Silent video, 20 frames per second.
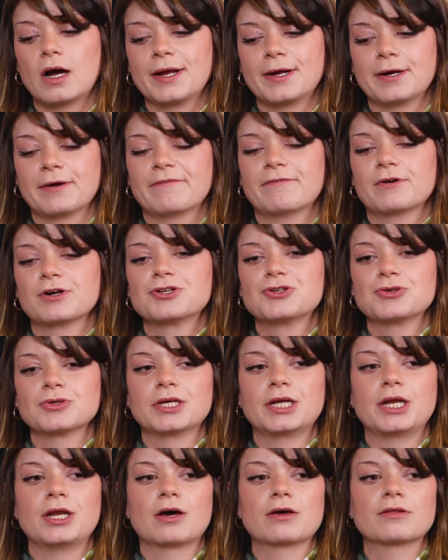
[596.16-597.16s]
I hear
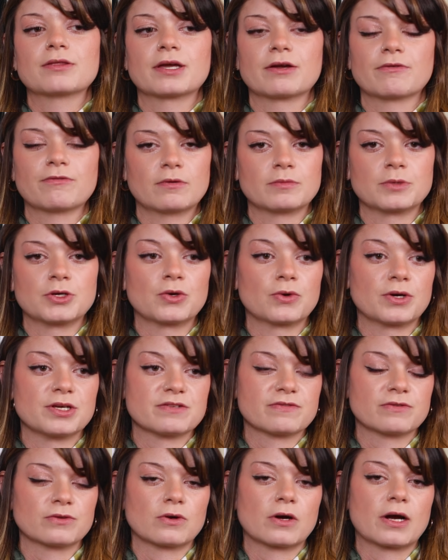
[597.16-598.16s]
virtually nothing from the
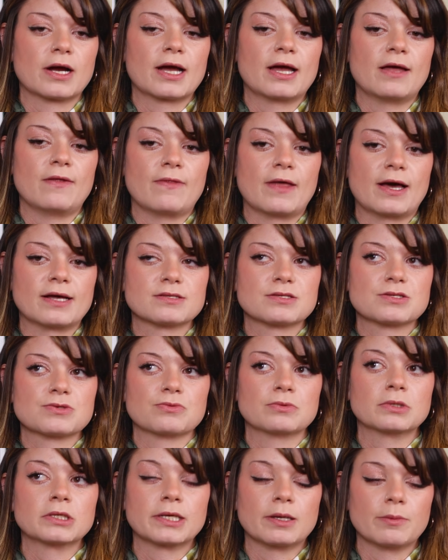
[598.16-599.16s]
noise floor, and that's
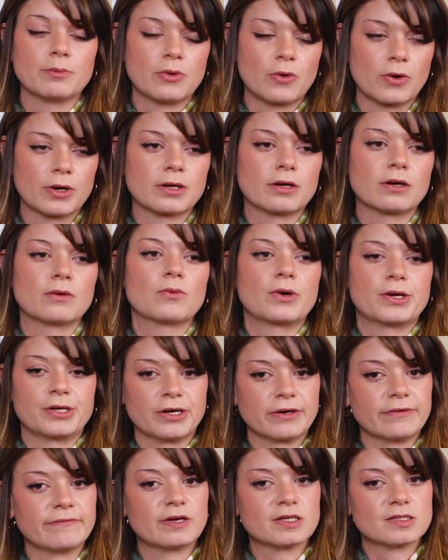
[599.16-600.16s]
really important when
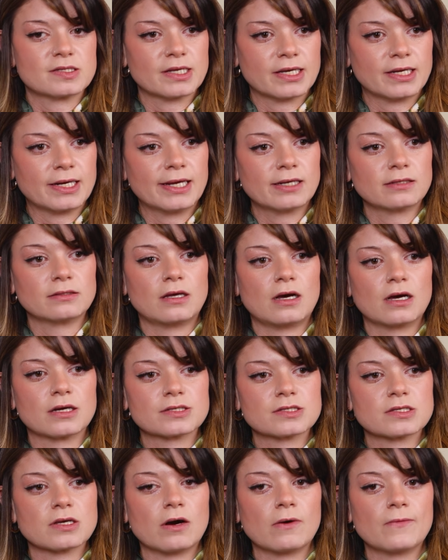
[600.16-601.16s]
you're investing in
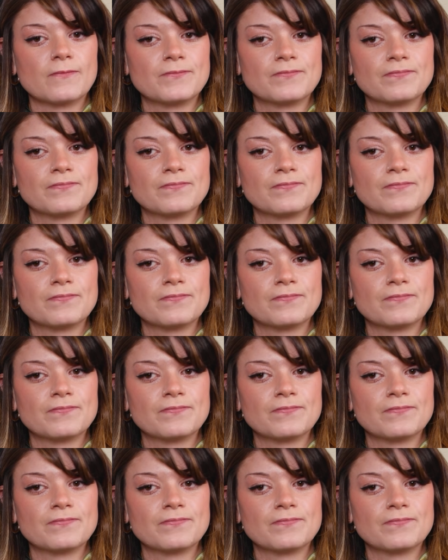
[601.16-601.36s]
analog. So